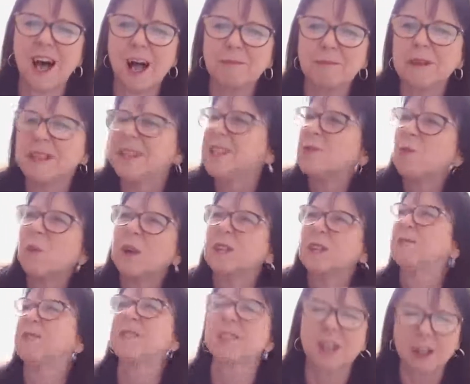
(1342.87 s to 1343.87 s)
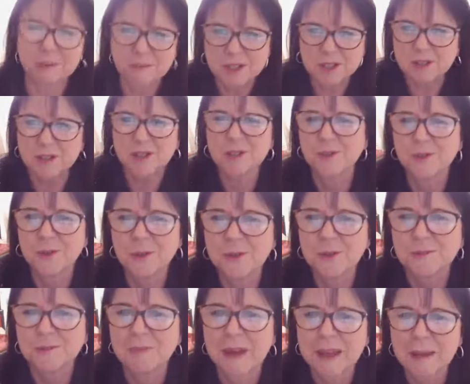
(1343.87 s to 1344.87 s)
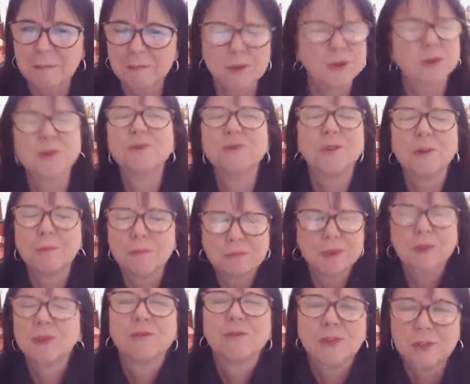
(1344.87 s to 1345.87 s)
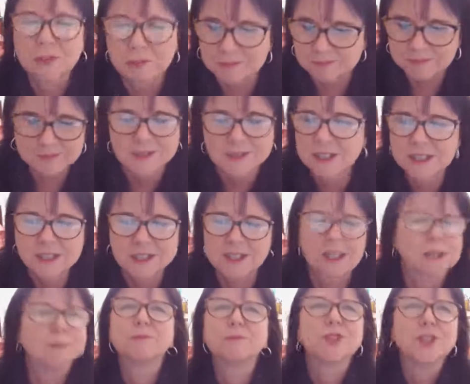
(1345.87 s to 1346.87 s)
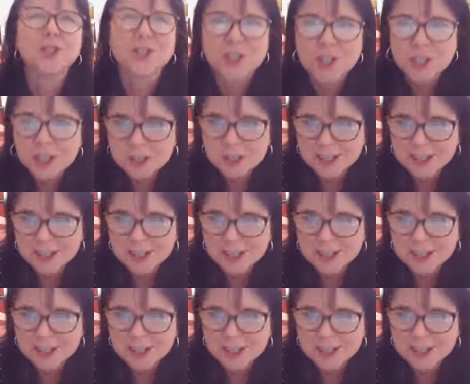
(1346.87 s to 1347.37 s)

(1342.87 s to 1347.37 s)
be this wonderful sculptor who can make beautiful, beautiful sculptures.